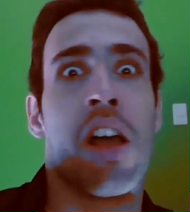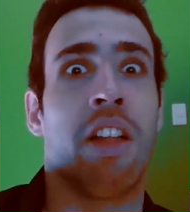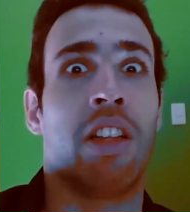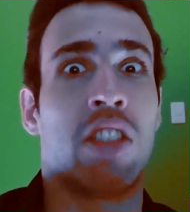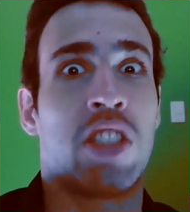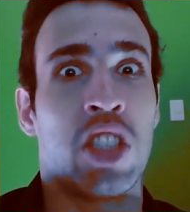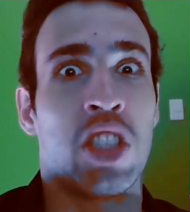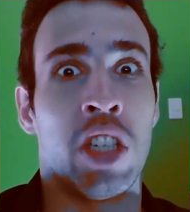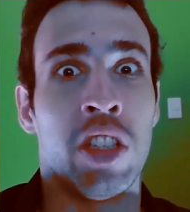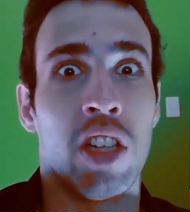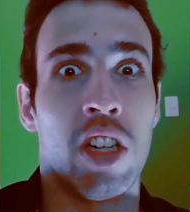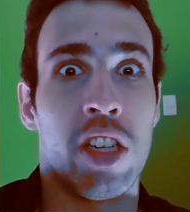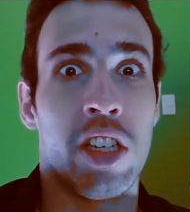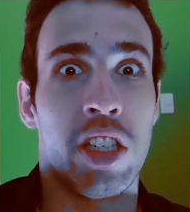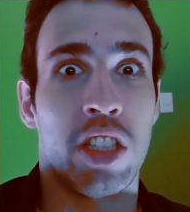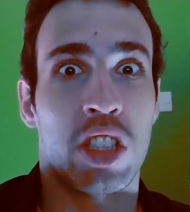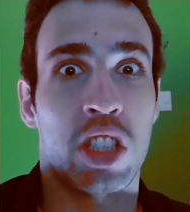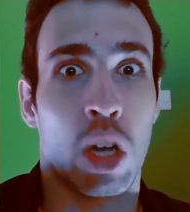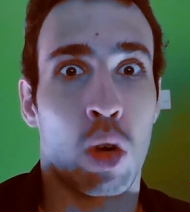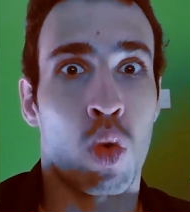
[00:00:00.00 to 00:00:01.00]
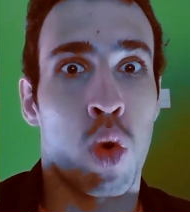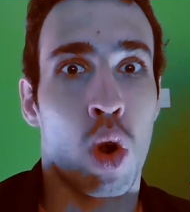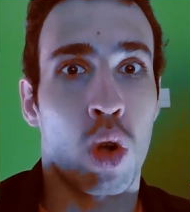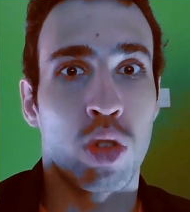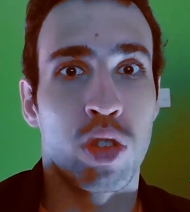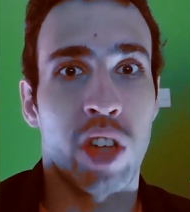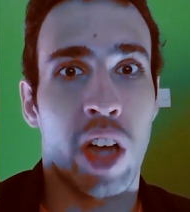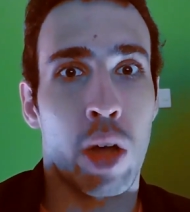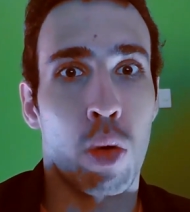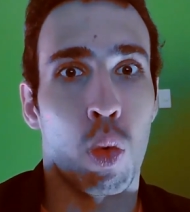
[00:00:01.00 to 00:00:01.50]
and suddenly it's a
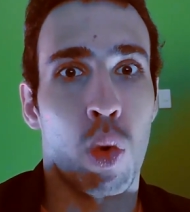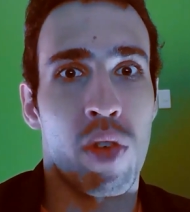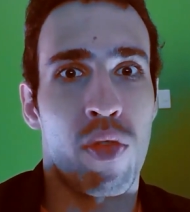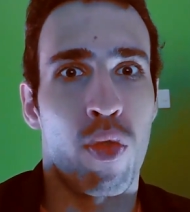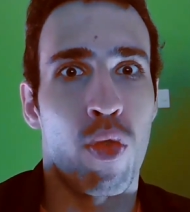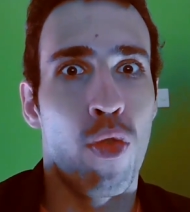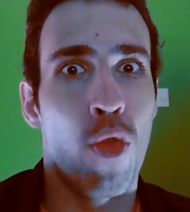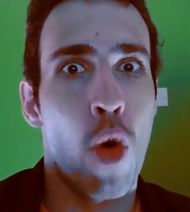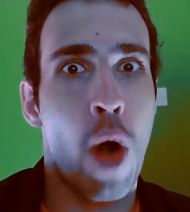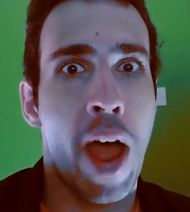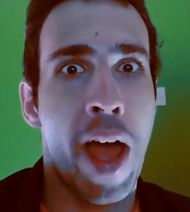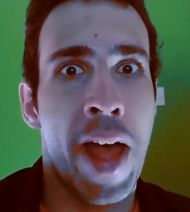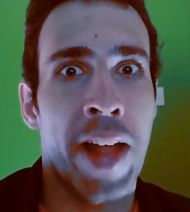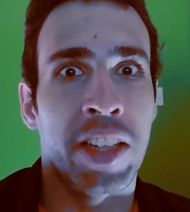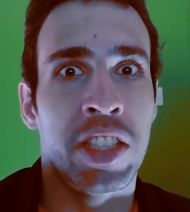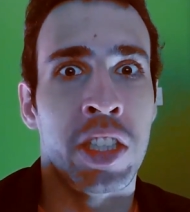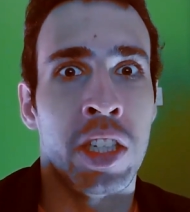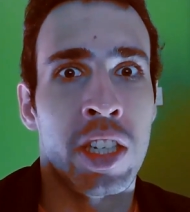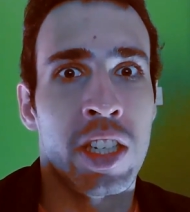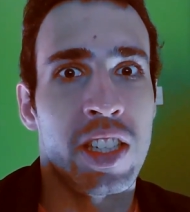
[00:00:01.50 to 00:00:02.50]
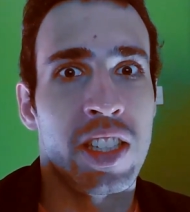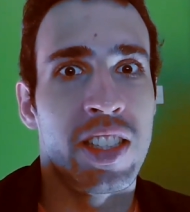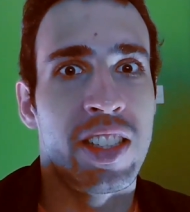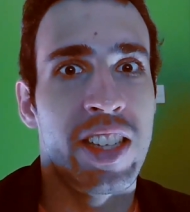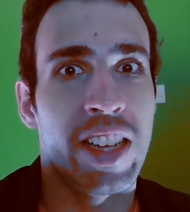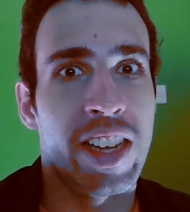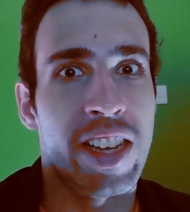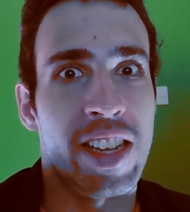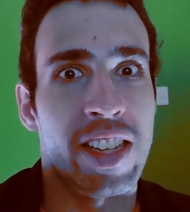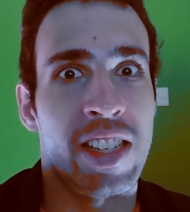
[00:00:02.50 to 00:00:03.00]
crocodile with red,
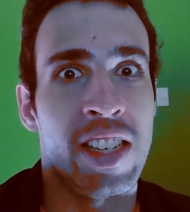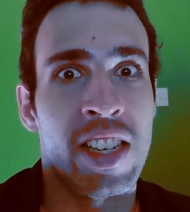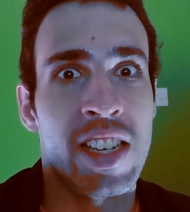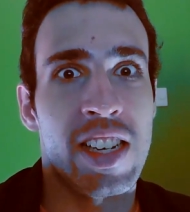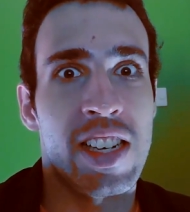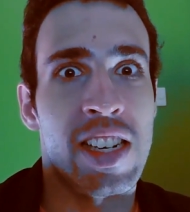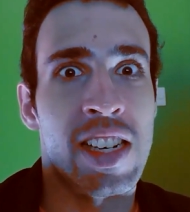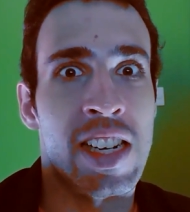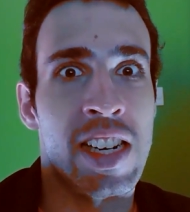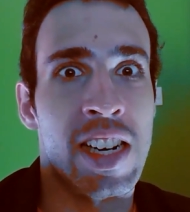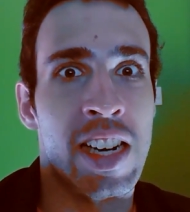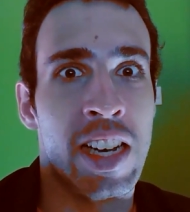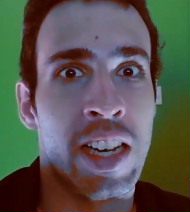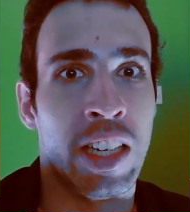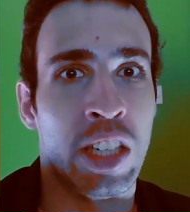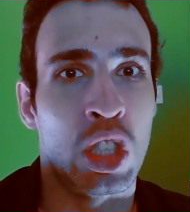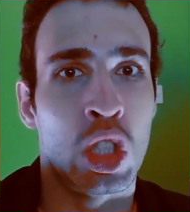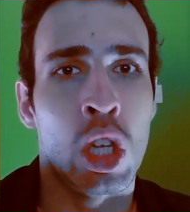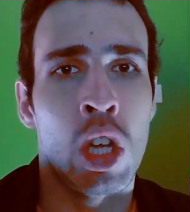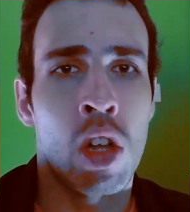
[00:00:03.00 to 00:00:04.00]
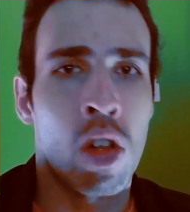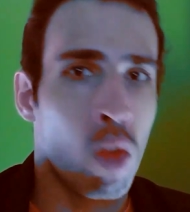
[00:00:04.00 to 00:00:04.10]
dead eyes,